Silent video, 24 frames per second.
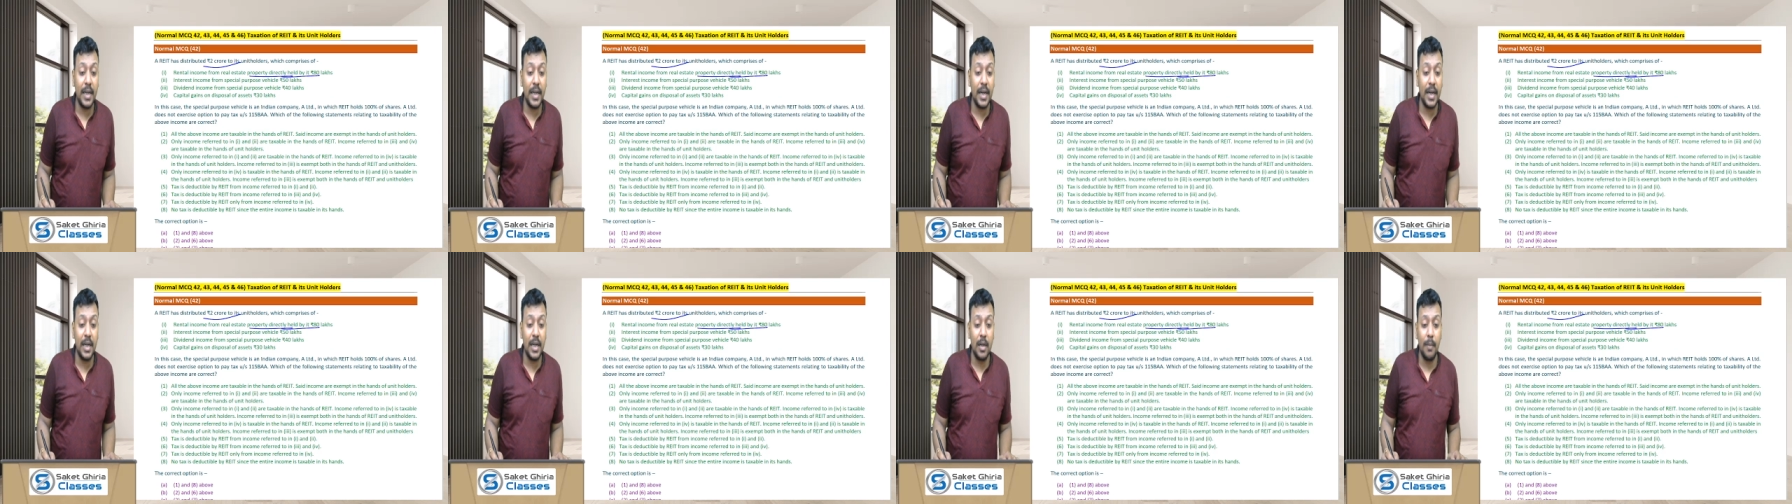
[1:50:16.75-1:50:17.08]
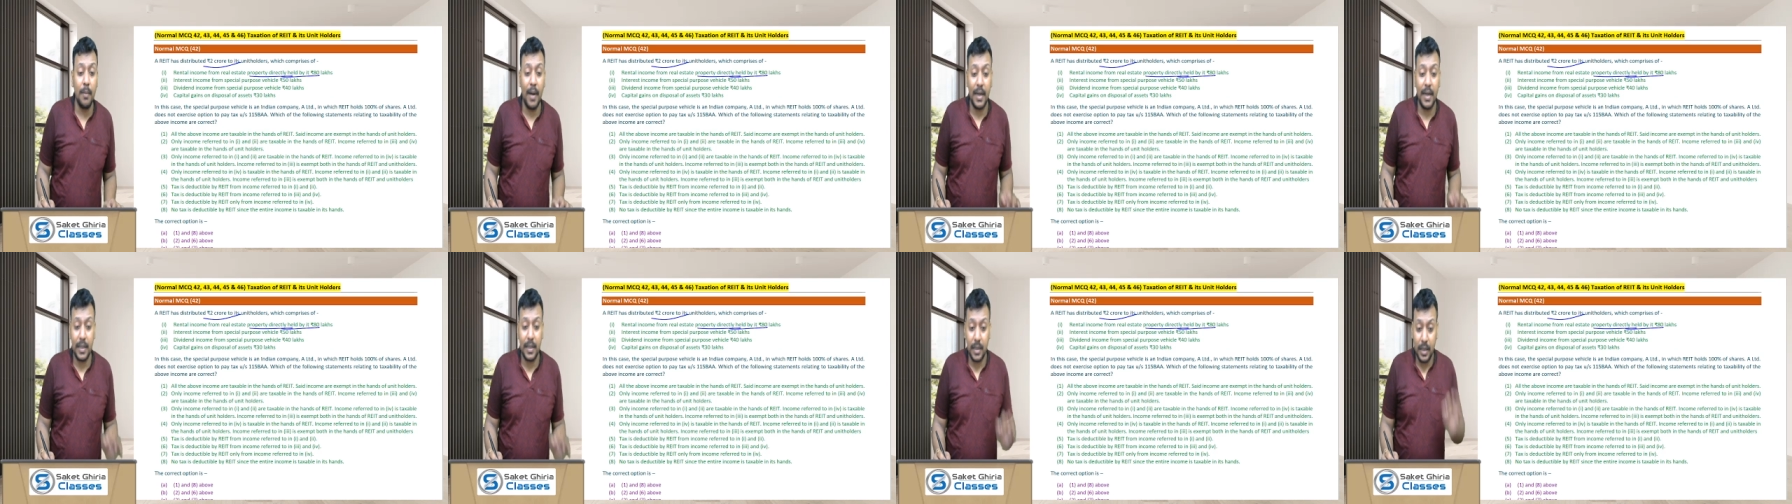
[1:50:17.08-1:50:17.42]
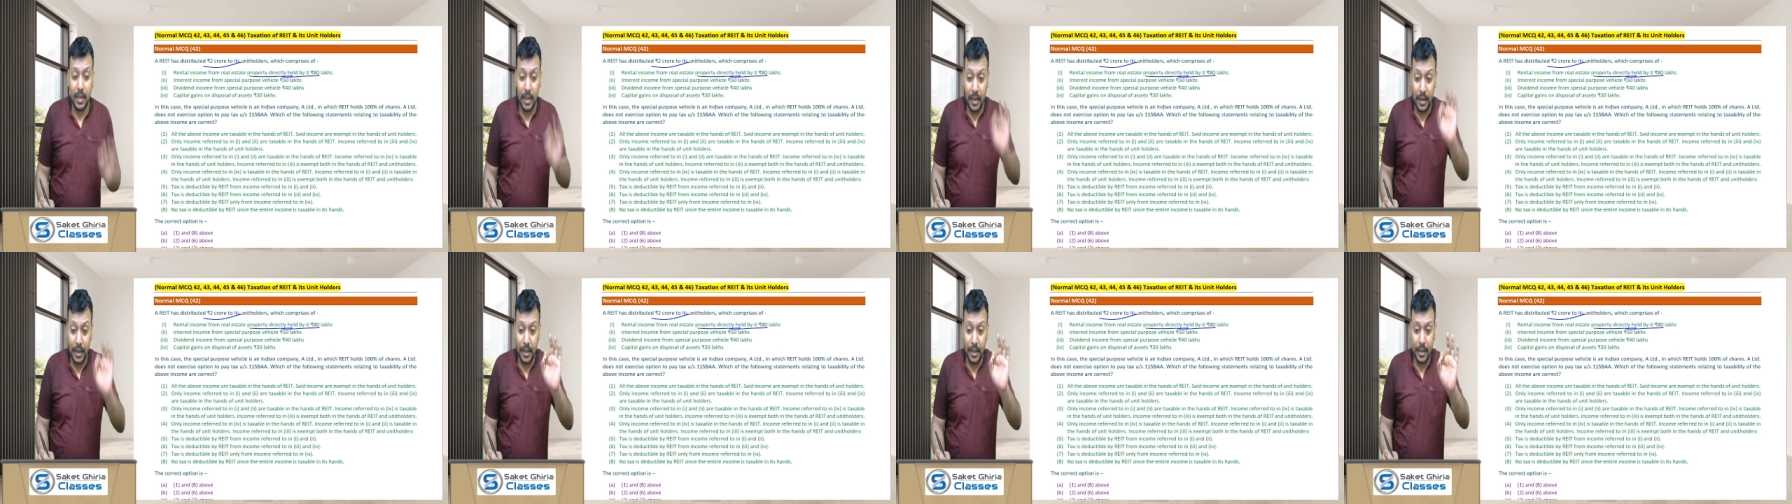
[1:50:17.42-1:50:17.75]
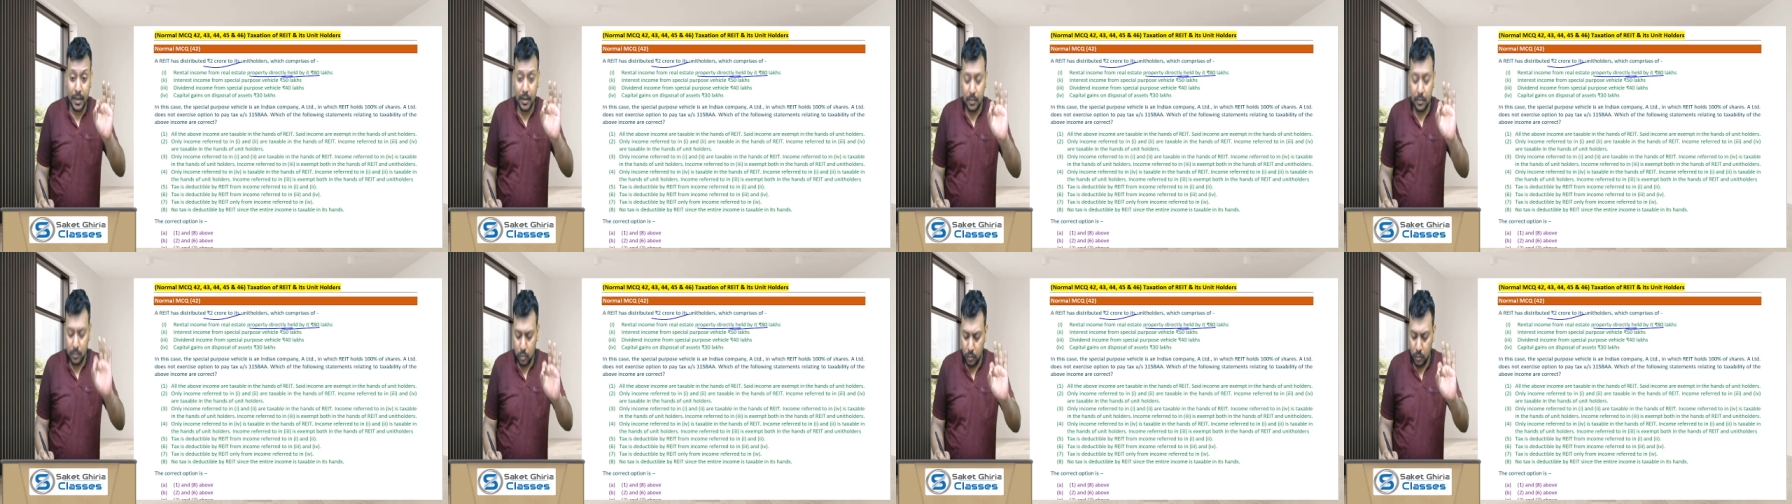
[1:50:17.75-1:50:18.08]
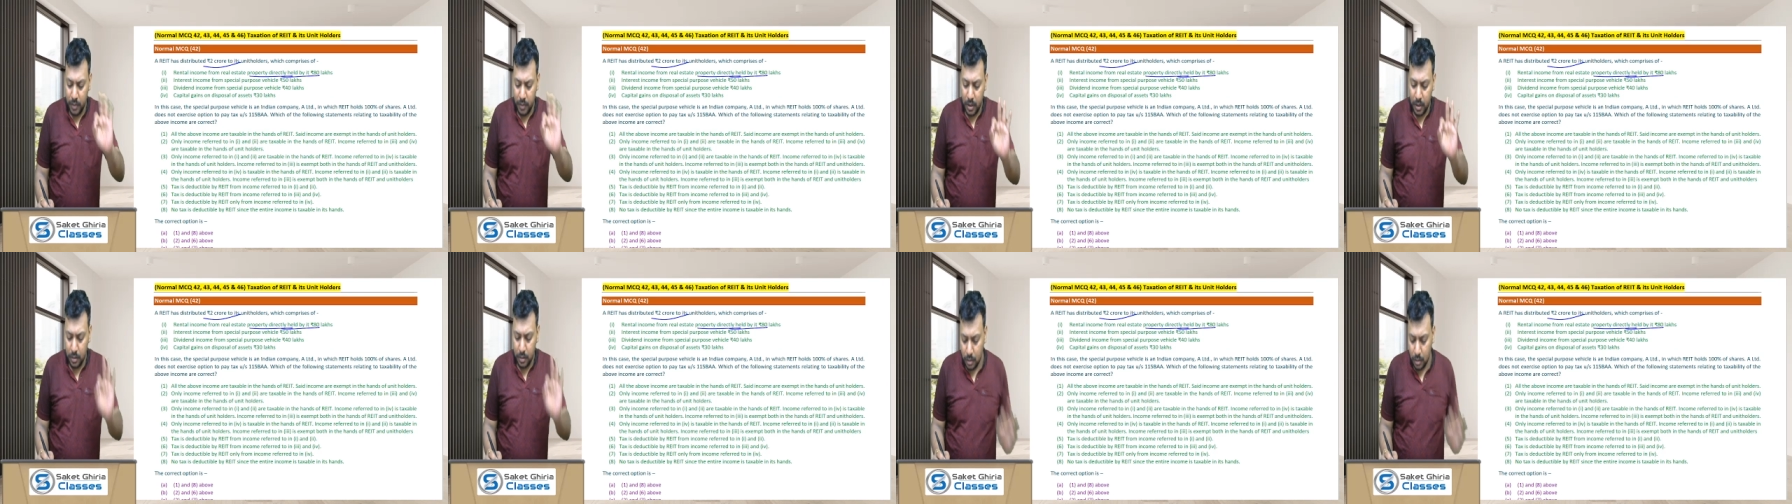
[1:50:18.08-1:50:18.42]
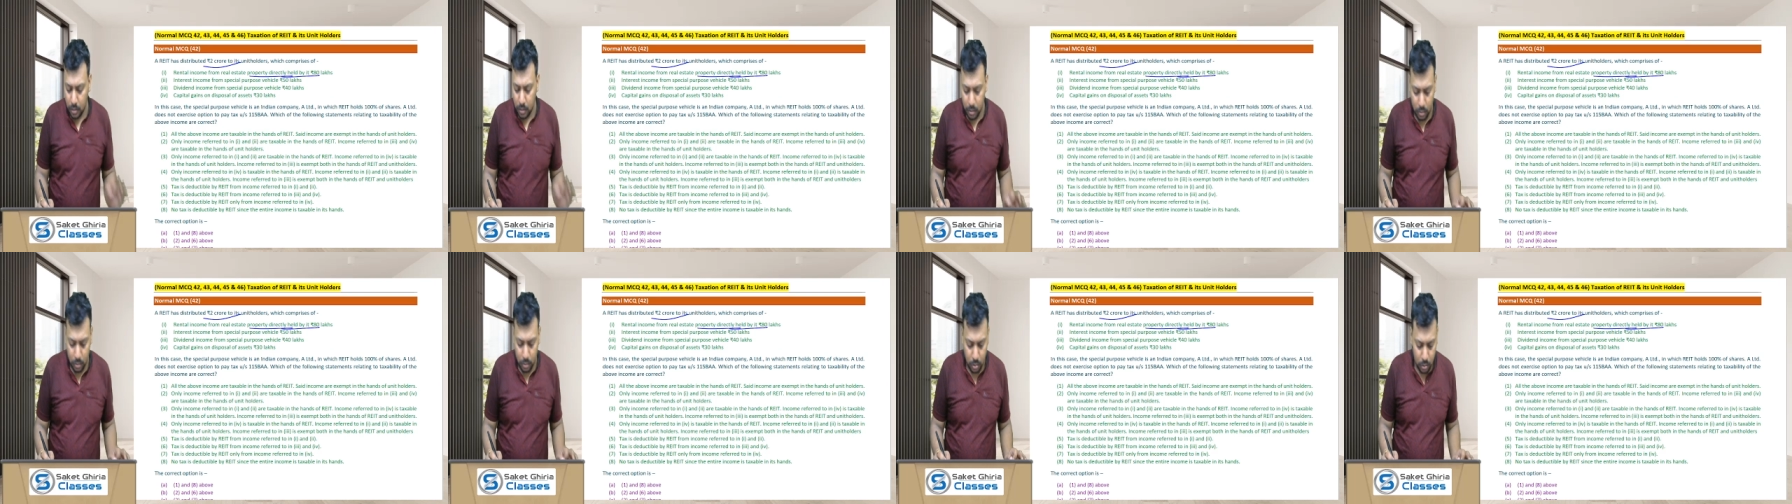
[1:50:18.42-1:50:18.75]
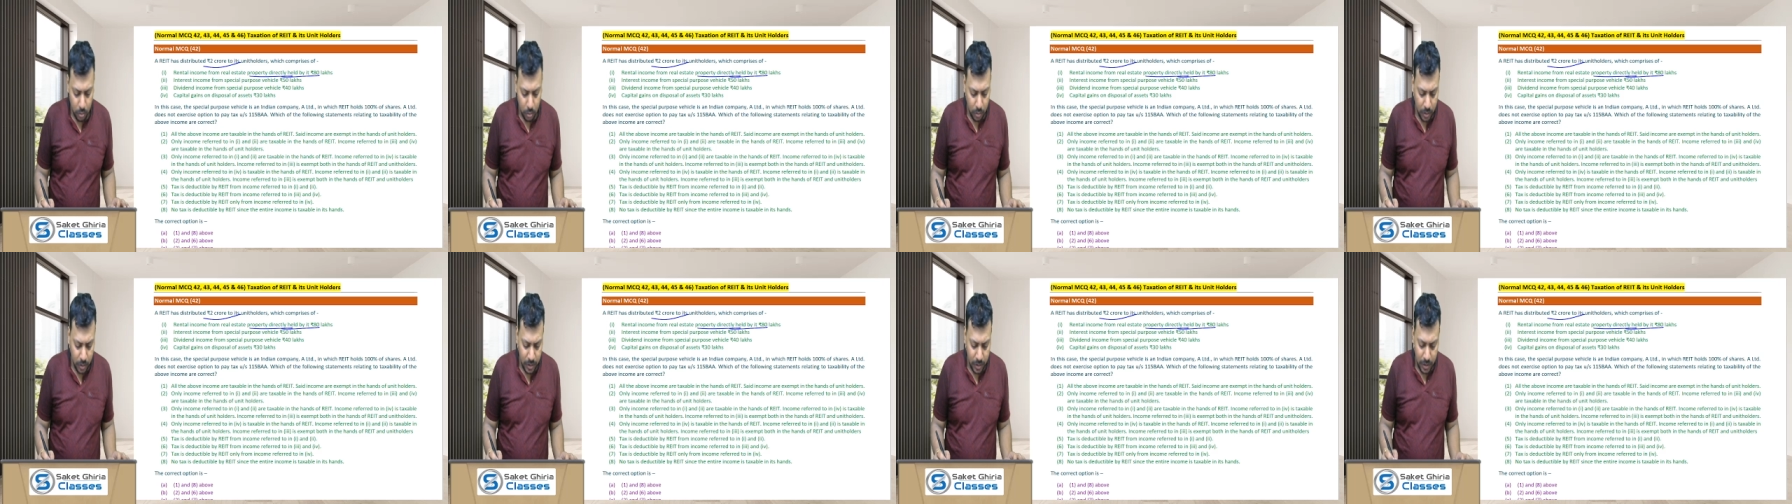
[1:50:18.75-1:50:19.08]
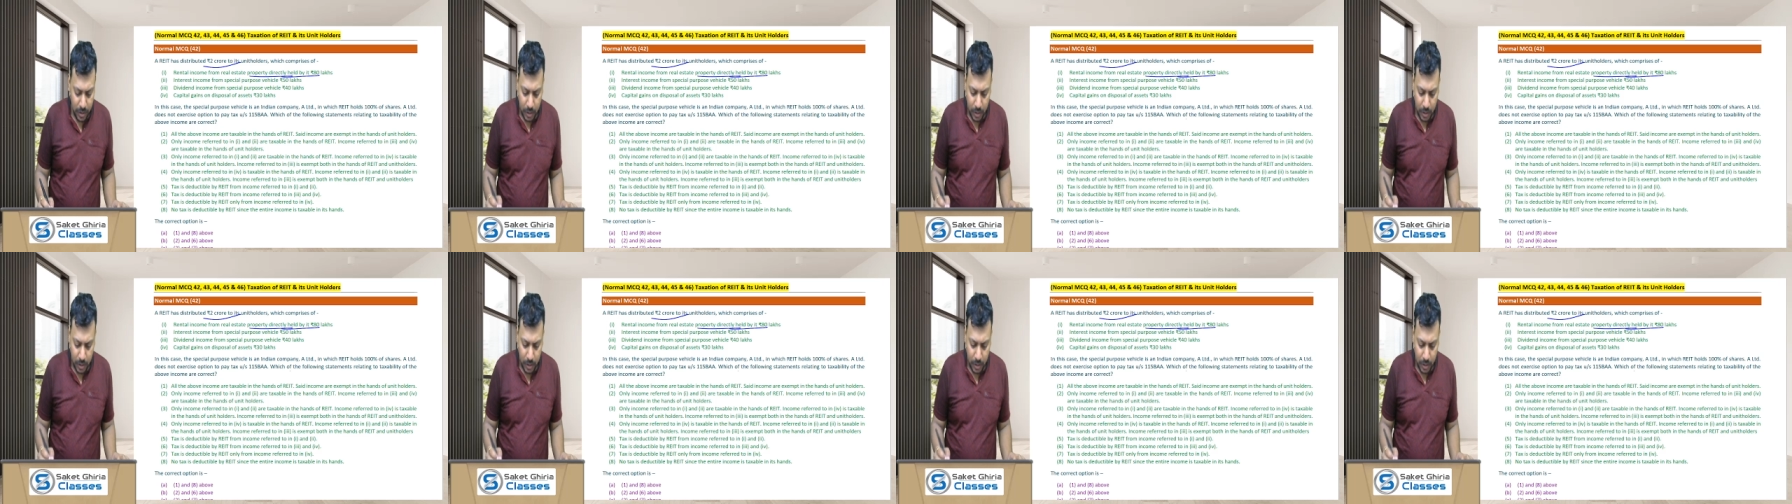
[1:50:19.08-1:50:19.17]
held by RIT. So